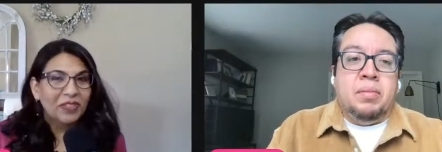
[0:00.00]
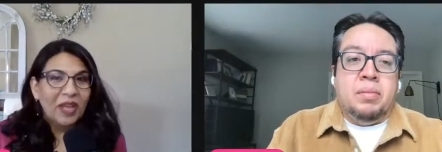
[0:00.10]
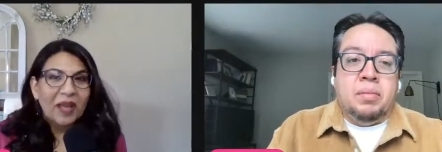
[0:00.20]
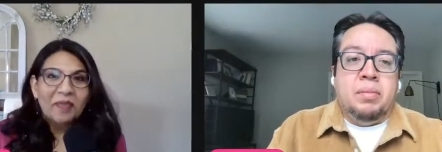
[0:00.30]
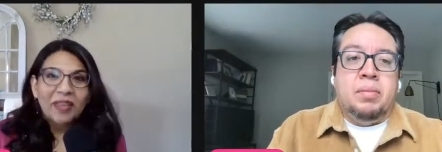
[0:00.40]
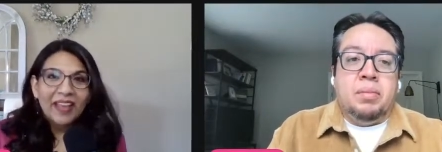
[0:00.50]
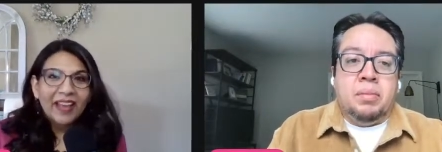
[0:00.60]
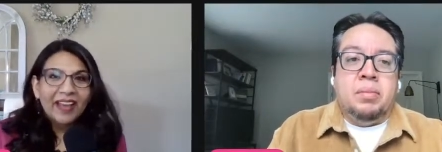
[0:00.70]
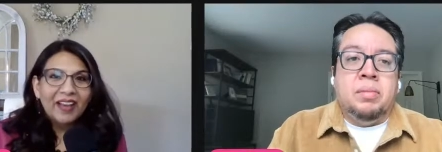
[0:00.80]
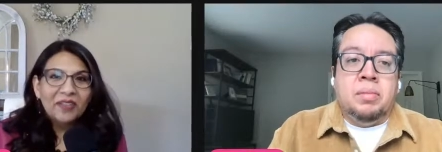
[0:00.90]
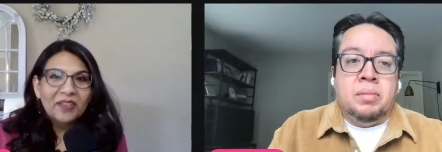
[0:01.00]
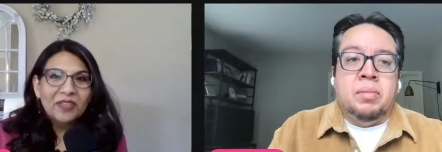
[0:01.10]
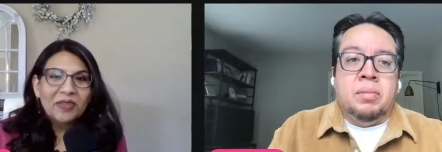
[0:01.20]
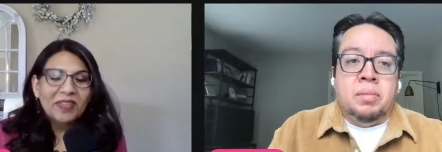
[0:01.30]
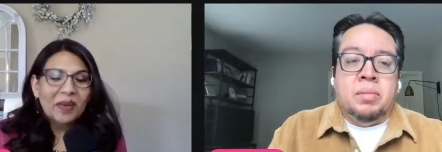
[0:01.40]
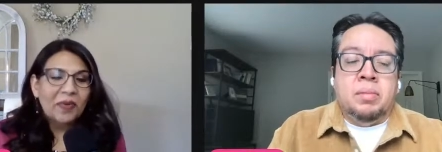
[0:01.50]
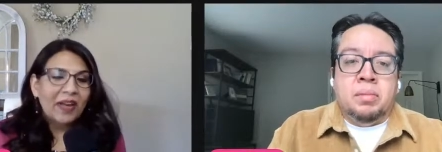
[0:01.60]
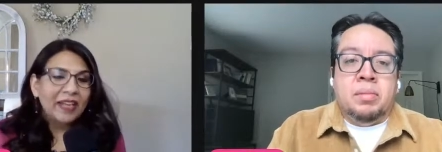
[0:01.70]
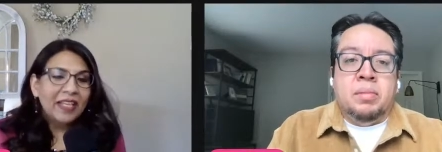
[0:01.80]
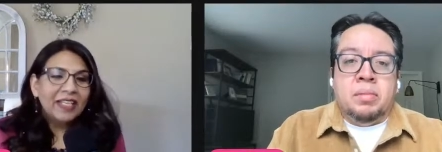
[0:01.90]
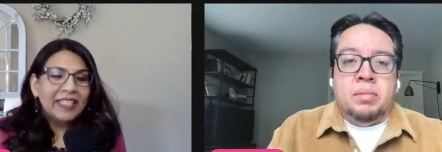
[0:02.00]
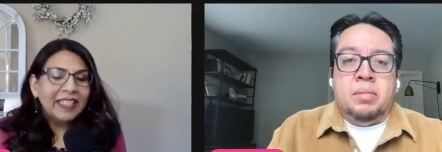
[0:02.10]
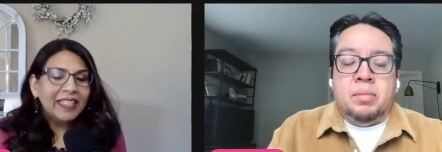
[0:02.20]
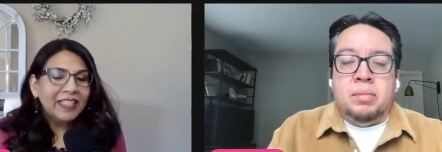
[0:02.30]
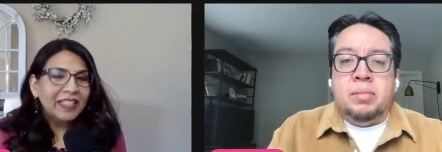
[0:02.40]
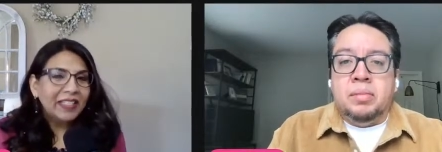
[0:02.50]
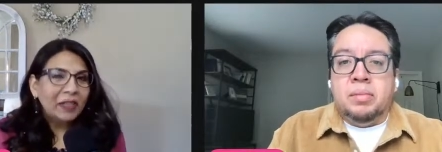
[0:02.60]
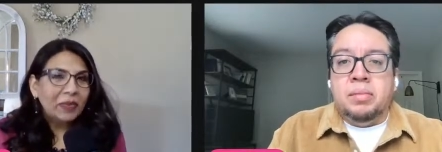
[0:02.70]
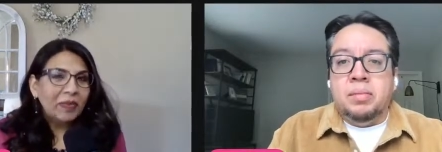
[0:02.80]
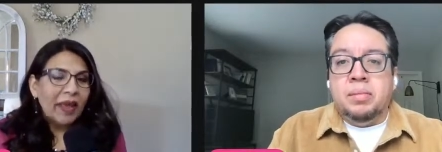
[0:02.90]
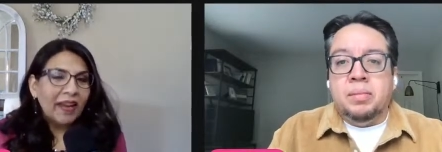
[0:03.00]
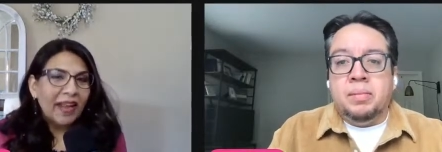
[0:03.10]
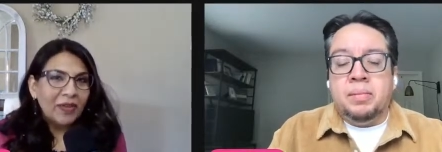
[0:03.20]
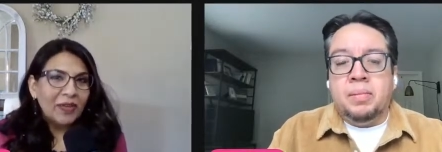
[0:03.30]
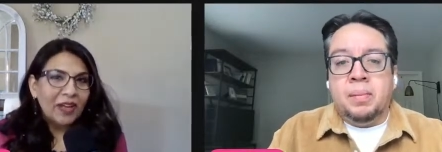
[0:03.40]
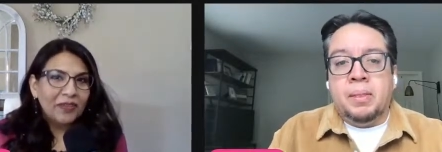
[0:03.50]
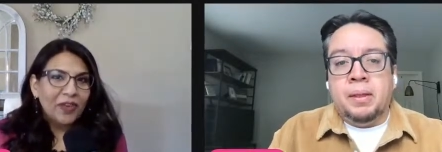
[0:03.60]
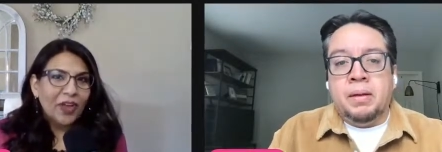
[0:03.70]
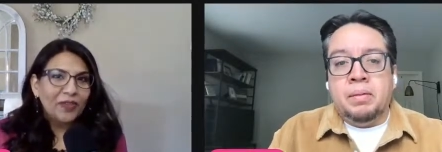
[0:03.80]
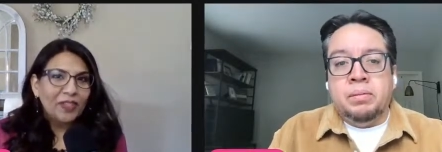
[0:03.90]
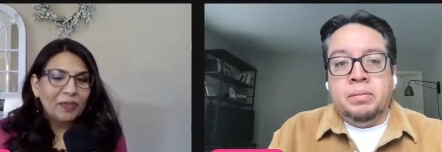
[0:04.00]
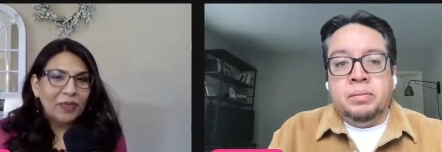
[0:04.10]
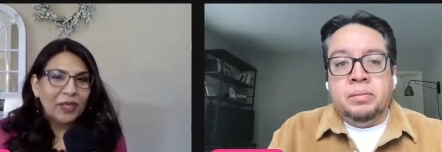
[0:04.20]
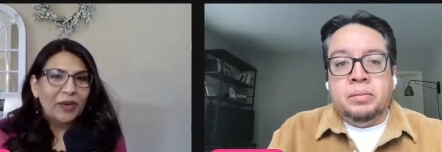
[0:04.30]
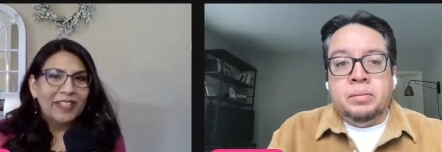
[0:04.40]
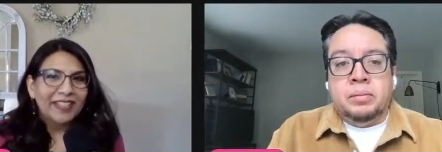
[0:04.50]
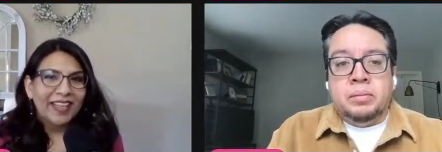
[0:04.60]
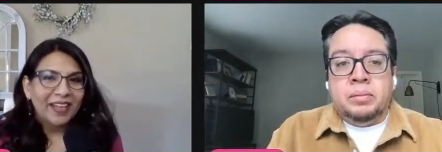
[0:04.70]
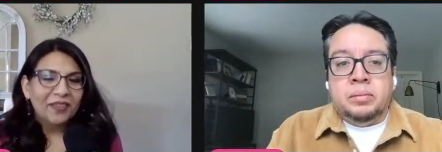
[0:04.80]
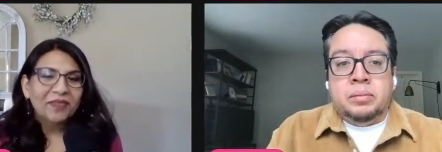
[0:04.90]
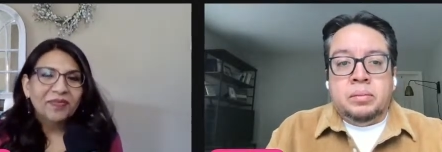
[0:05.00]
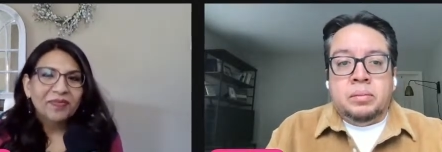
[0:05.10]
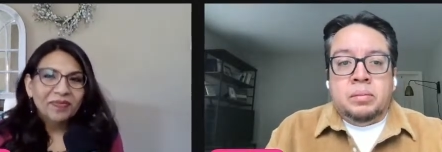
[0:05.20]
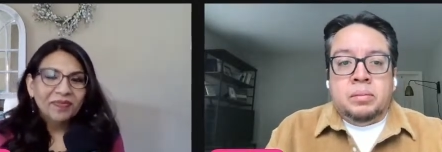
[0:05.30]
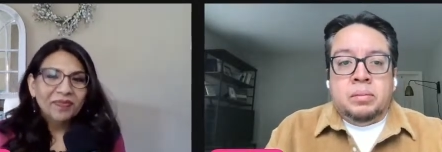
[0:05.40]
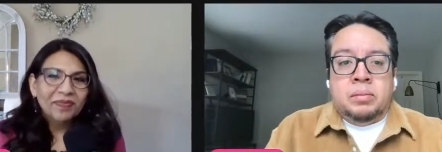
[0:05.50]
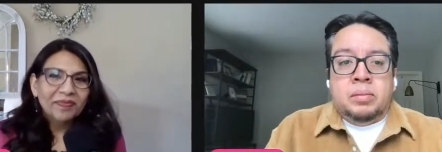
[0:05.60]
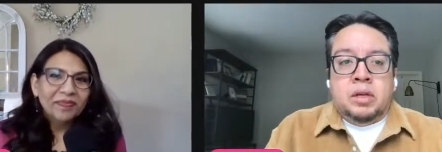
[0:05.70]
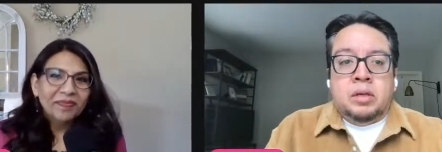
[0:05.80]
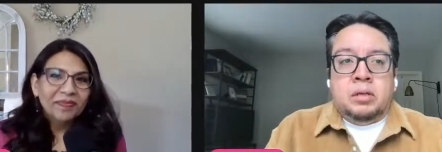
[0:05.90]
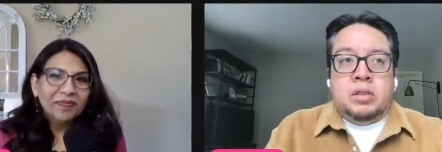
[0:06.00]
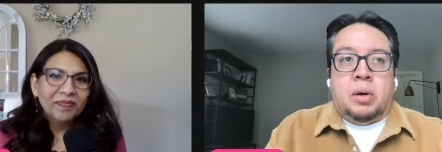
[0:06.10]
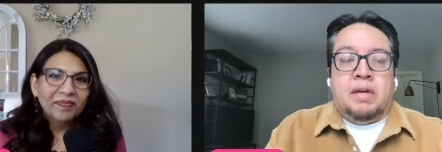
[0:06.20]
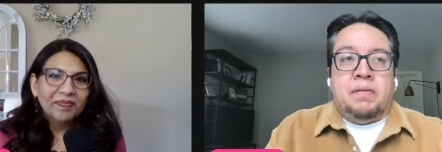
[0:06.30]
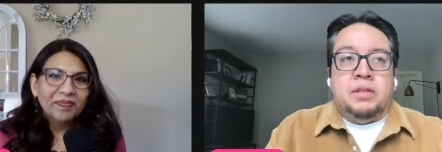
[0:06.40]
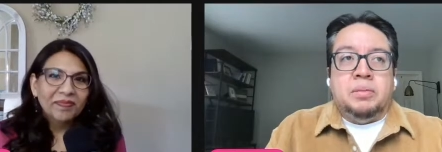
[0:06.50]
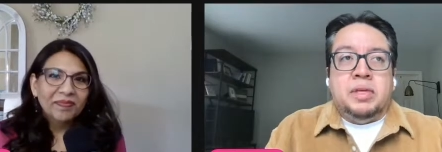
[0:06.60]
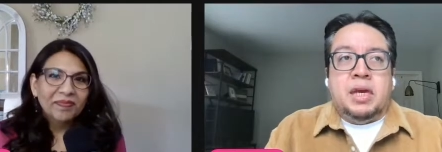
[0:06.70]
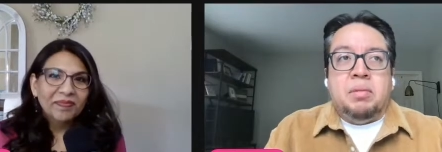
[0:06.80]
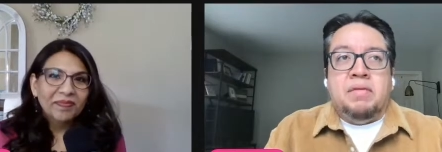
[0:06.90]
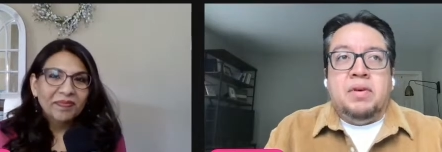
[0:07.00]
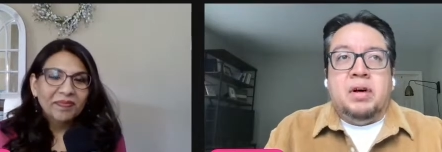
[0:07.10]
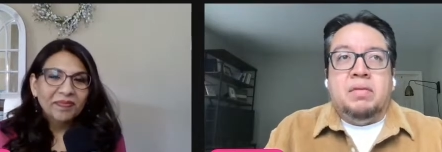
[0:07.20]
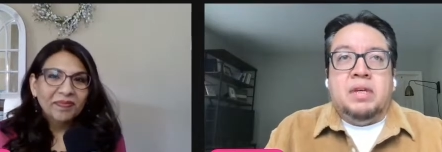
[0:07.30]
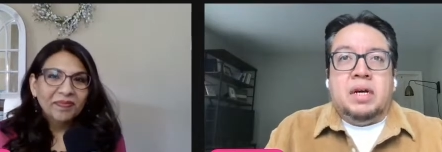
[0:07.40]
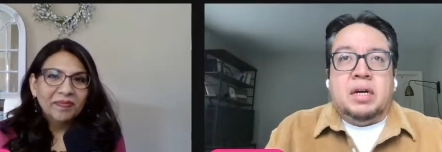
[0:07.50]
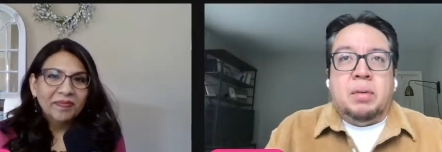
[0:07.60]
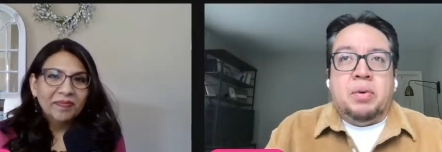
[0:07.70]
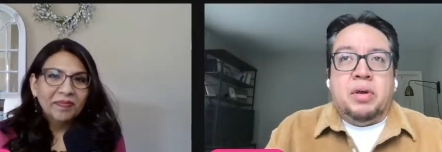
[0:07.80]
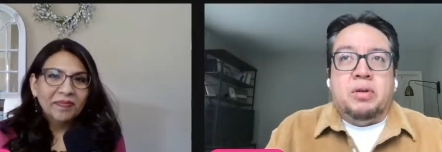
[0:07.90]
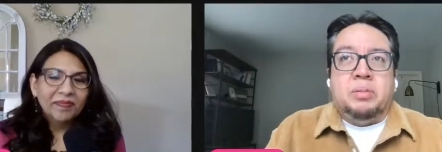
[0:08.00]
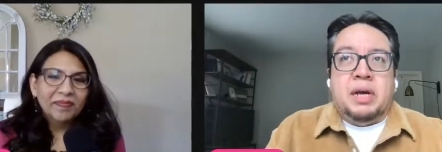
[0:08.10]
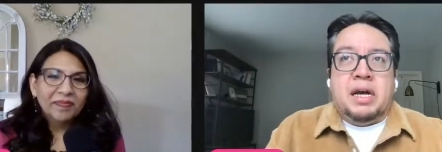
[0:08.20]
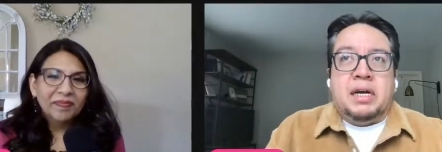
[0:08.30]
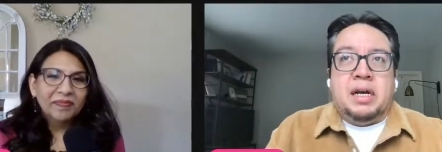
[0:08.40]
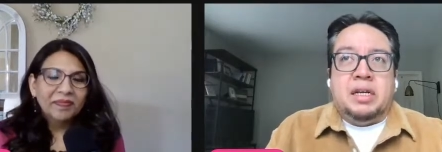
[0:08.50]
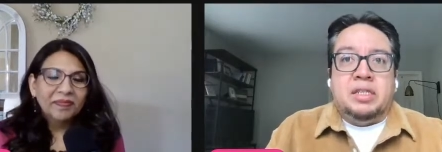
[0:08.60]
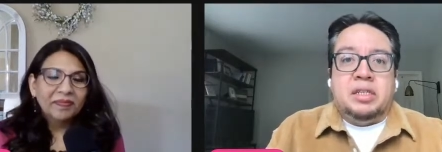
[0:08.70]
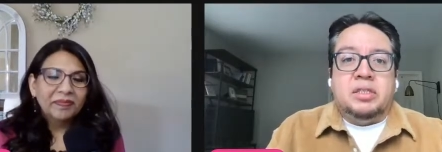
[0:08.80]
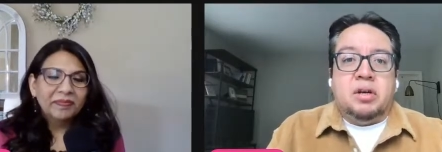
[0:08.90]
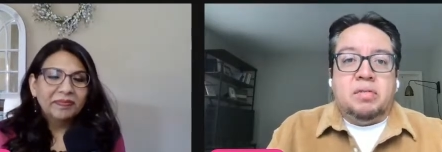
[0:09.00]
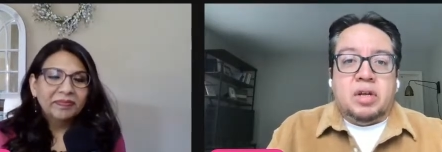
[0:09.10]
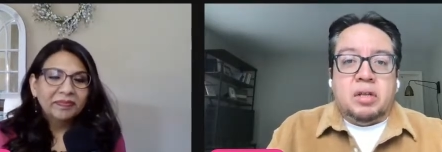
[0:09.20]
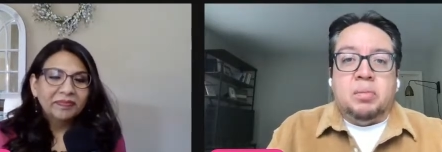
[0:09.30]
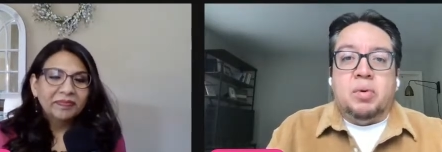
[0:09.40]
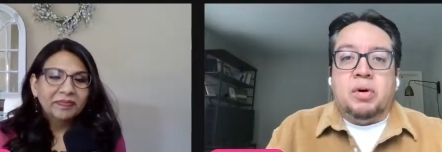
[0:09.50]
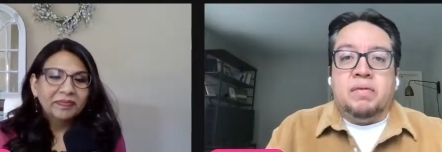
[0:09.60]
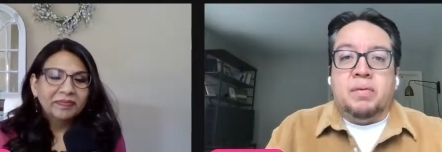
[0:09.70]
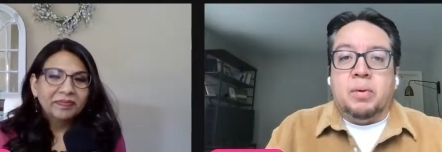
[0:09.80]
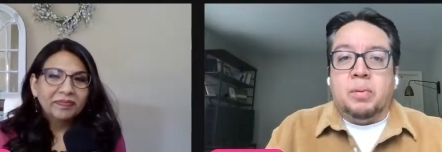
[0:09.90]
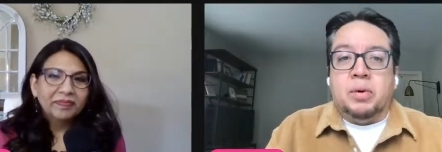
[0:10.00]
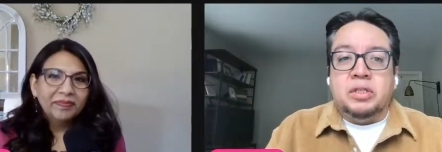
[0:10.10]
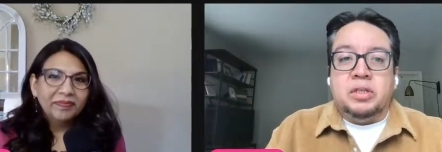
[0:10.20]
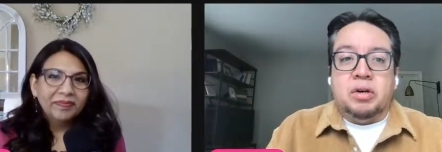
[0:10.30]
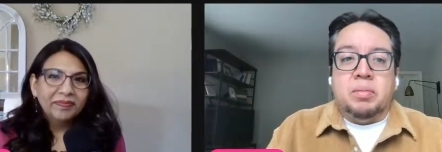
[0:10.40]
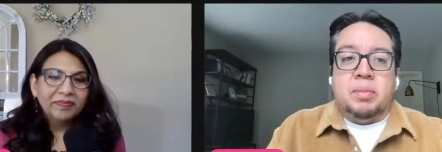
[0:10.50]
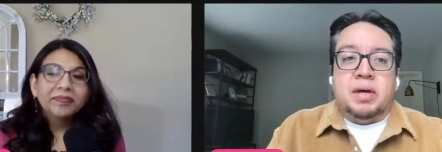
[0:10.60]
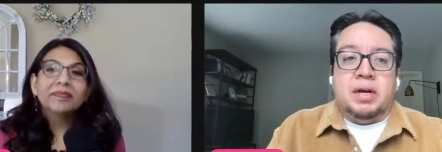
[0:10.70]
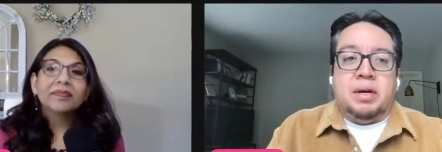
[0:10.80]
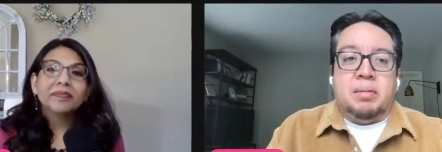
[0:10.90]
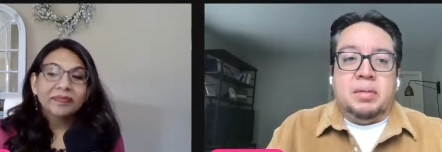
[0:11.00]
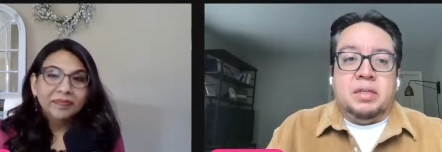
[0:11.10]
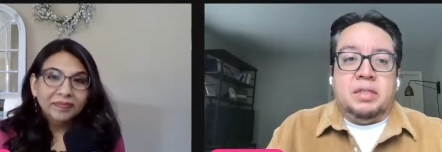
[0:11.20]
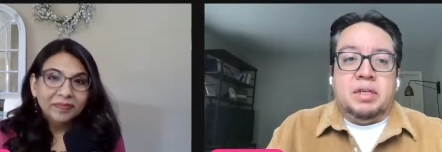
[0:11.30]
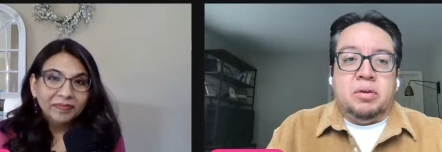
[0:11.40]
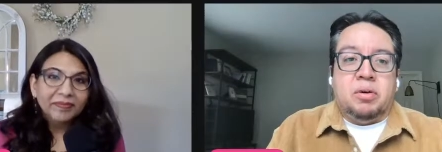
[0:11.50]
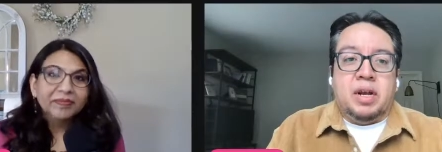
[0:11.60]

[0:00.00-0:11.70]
Speaker 1: job uh, for doing that Juan. Tell us a little bit about how you got involved in PRSA.
Speaker 2: So I first became involved a couple years back, and I actually served on the board for one term. Um, Isidro